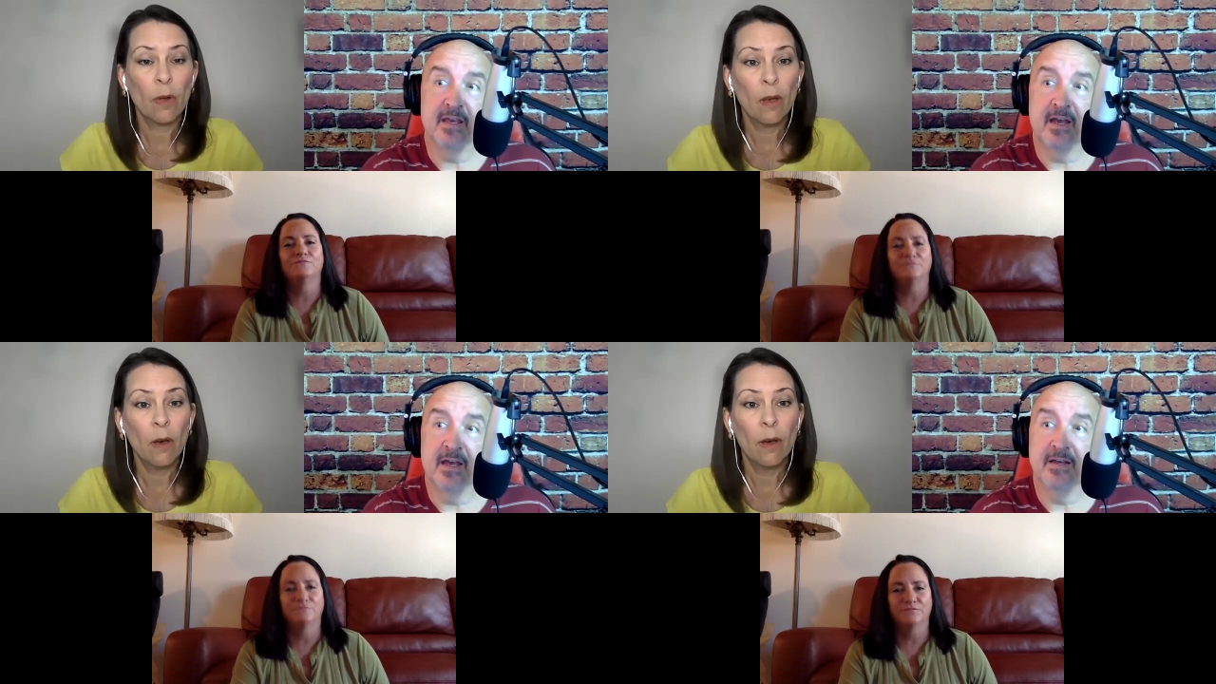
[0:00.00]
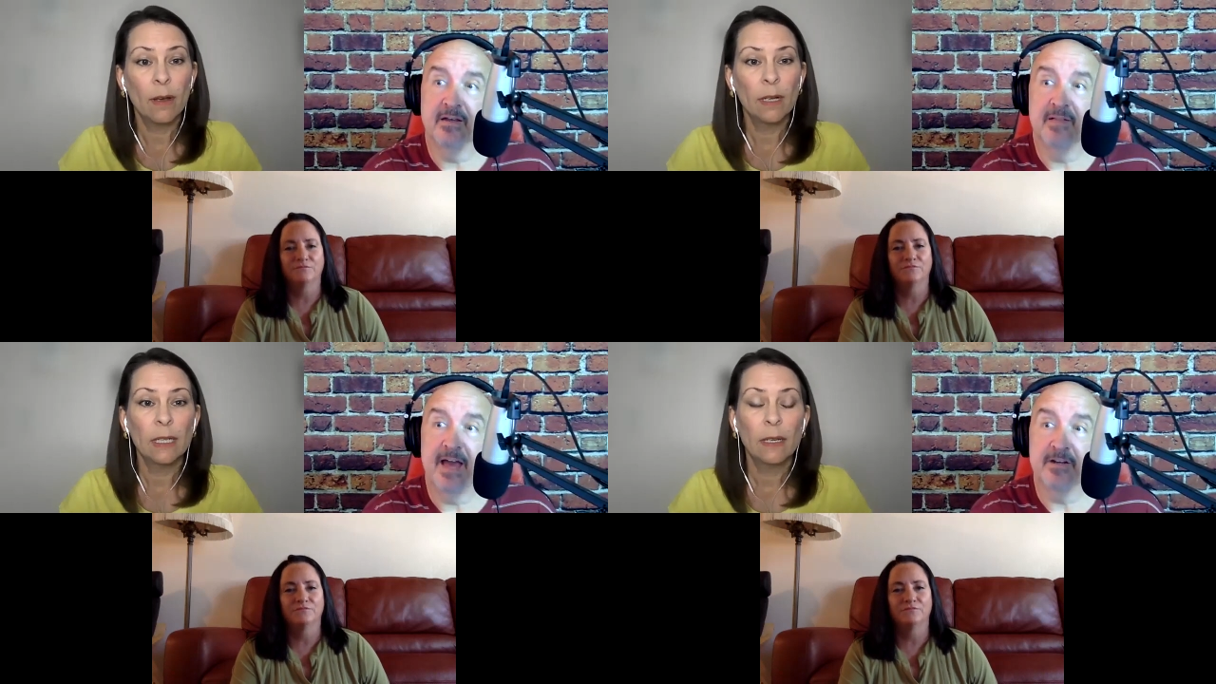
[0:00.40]

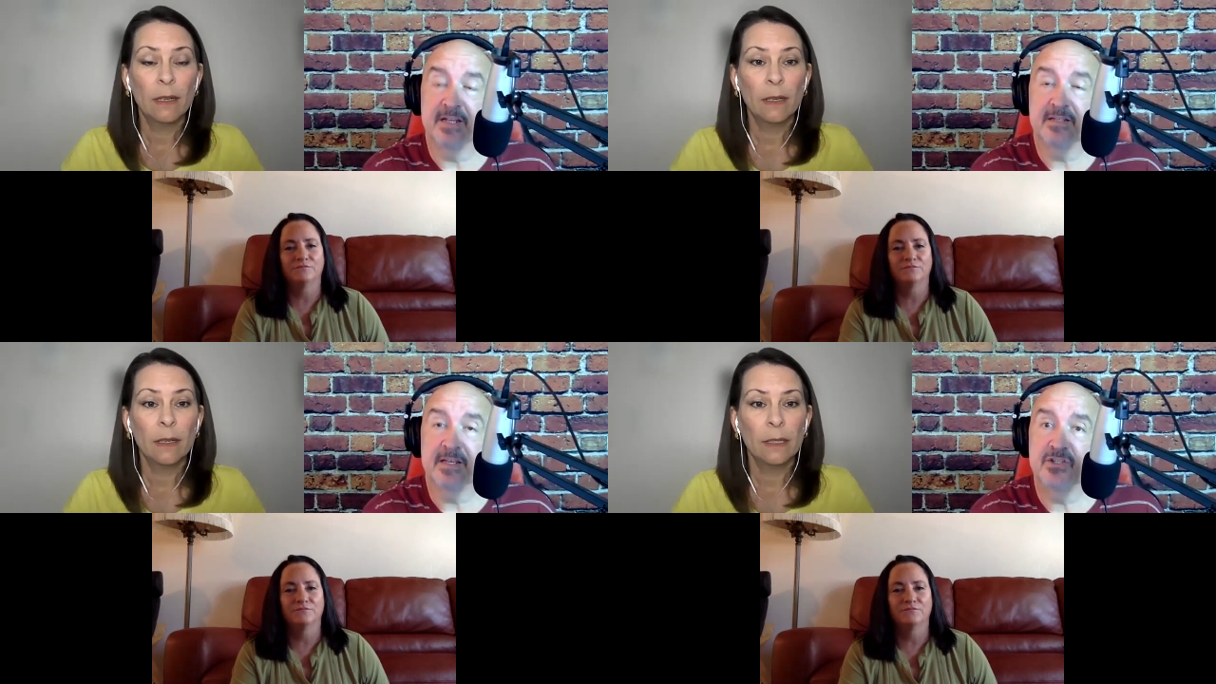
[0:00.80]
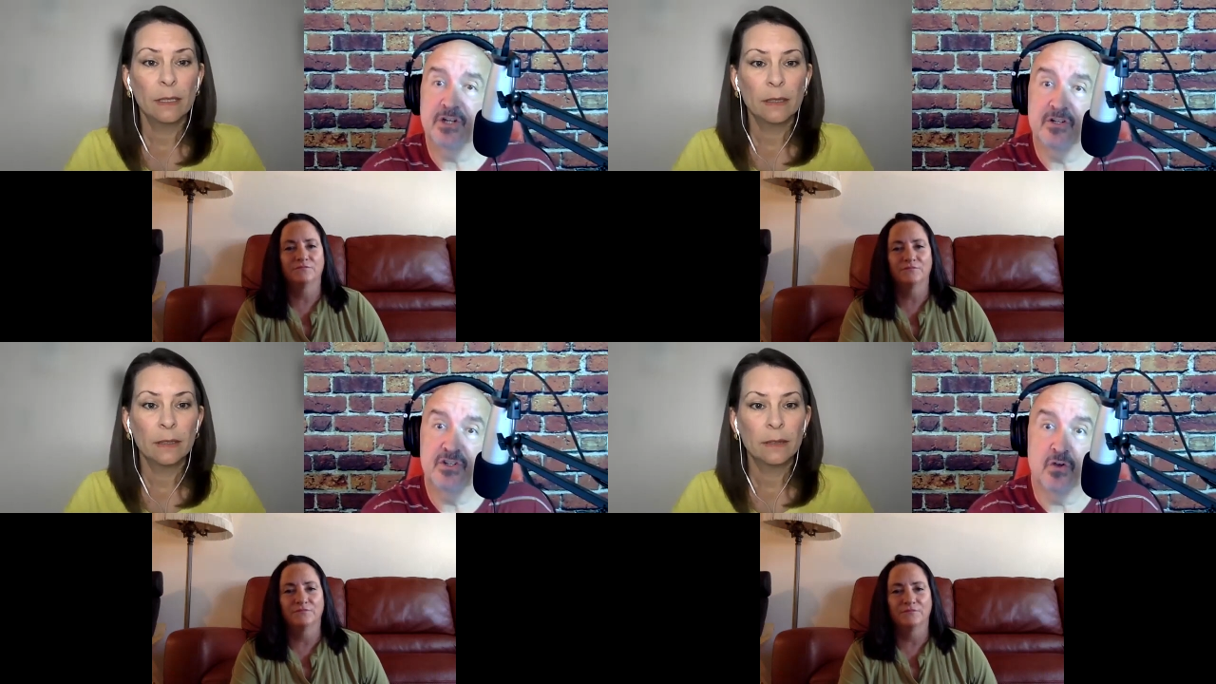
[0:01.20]
Speaker 1: uh, Latter day Saints
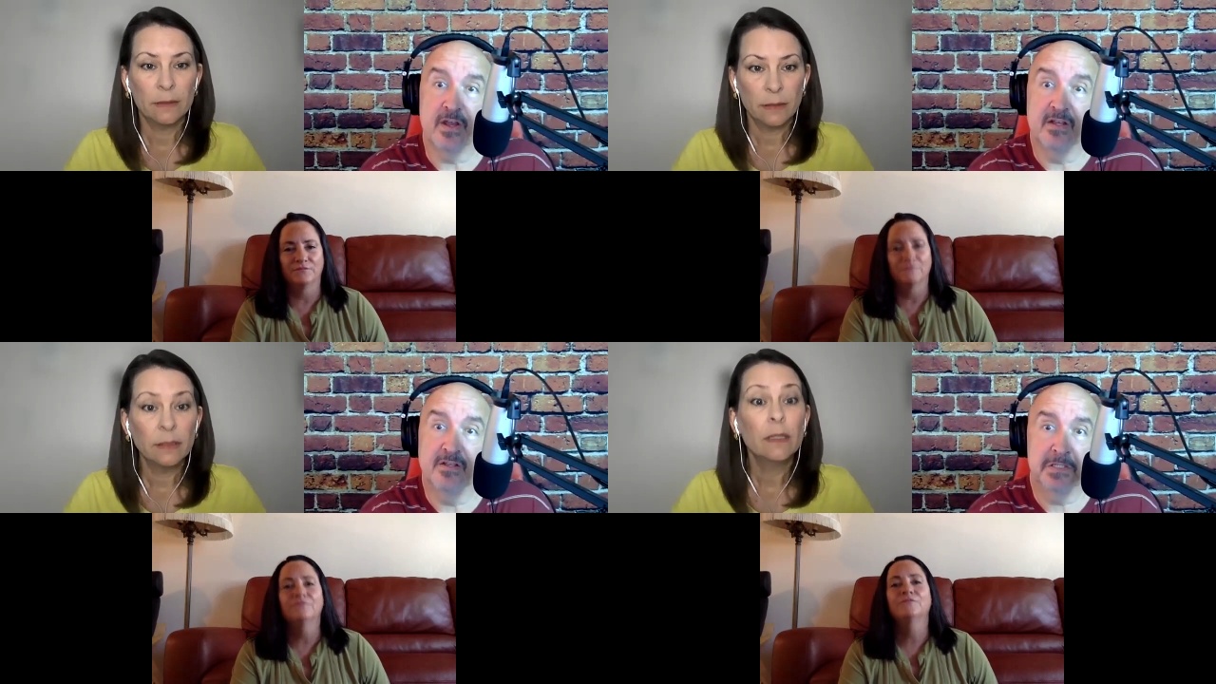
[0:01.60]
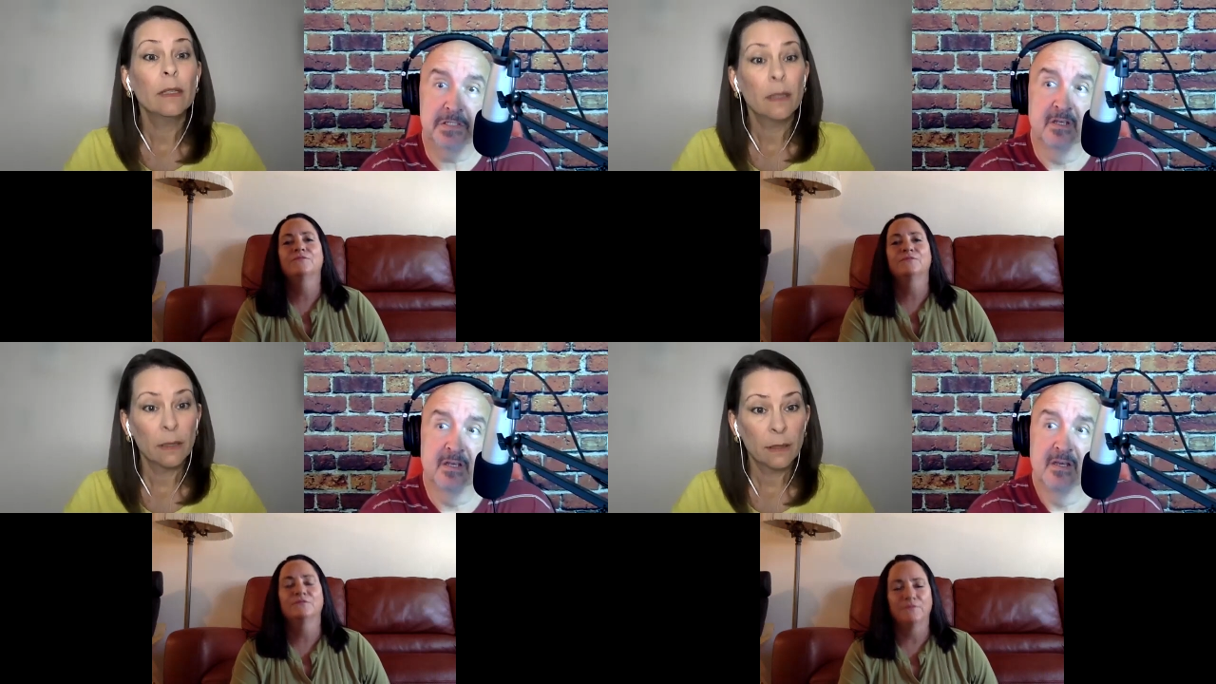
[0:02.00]
church join
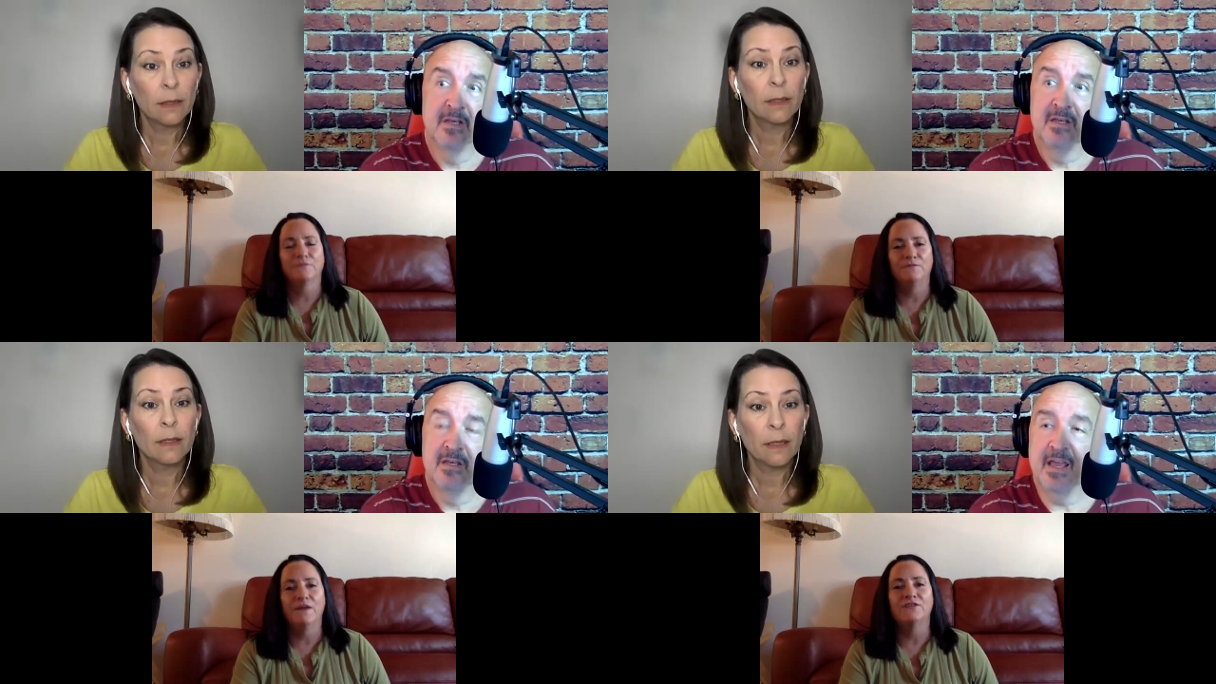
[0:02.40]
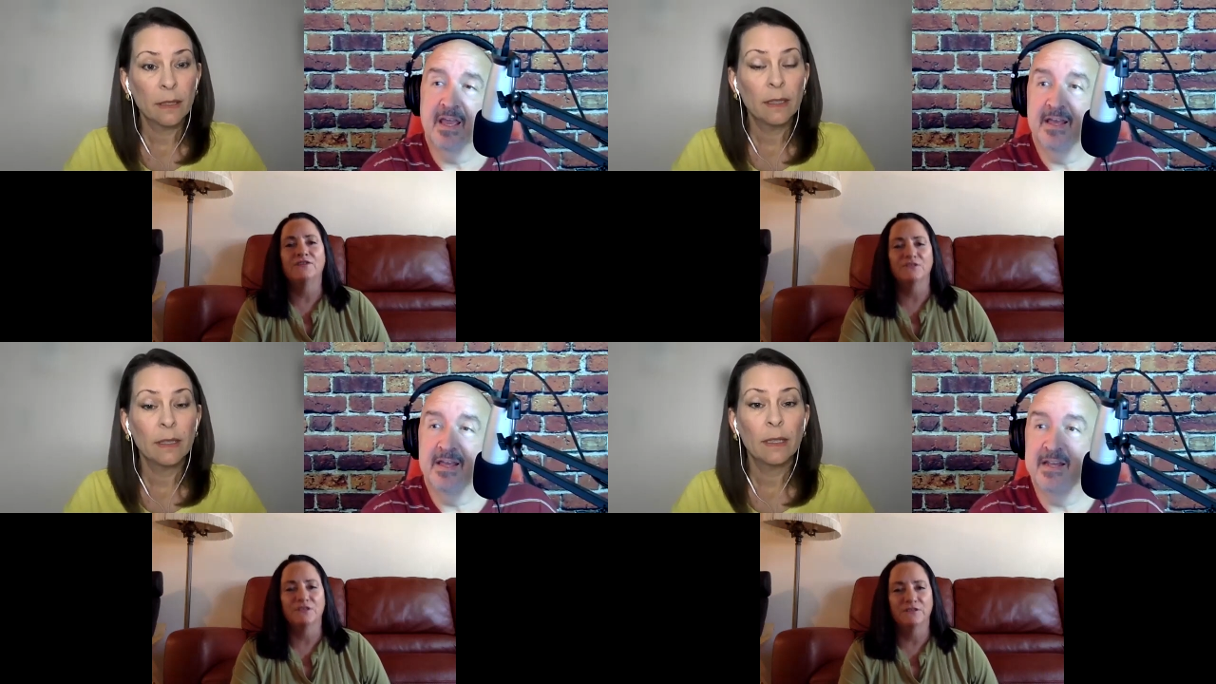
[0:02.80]
us.
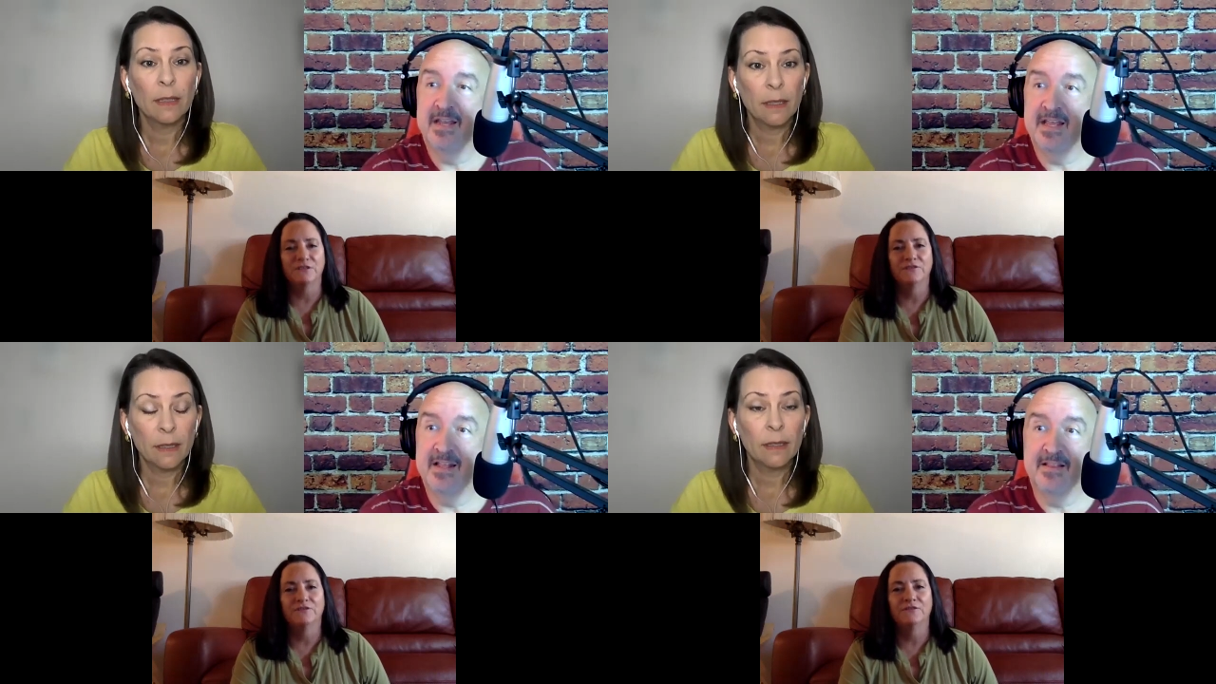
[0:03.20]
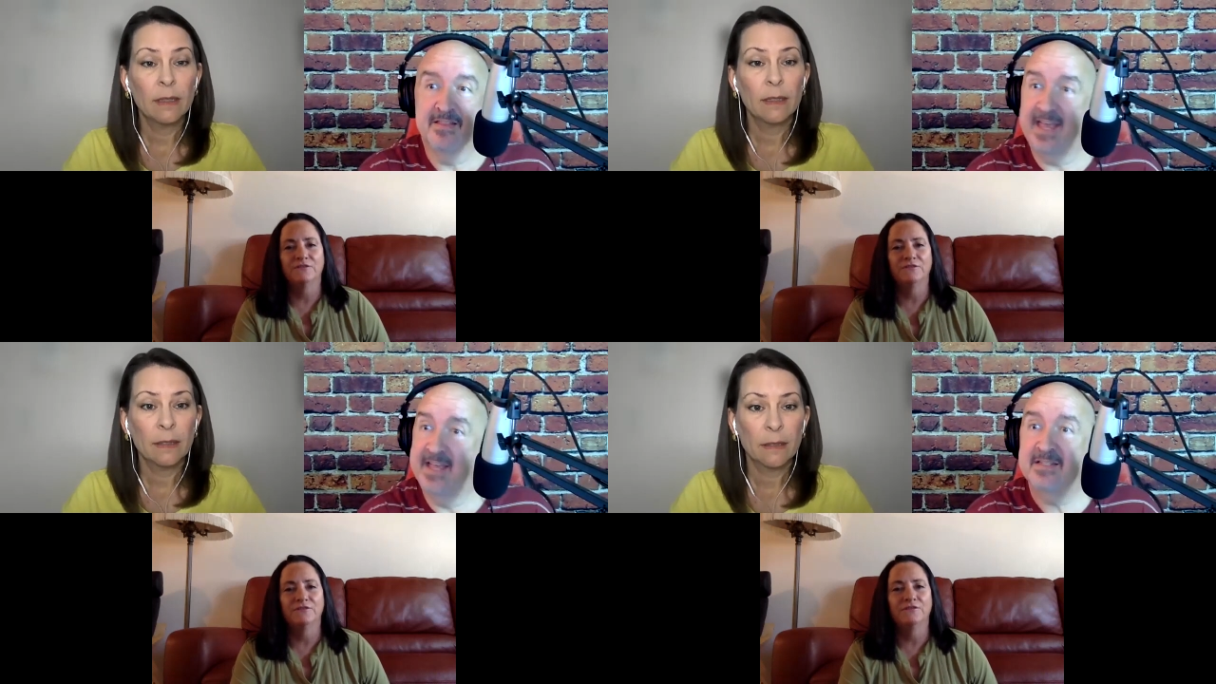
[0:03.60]
Excellent. And they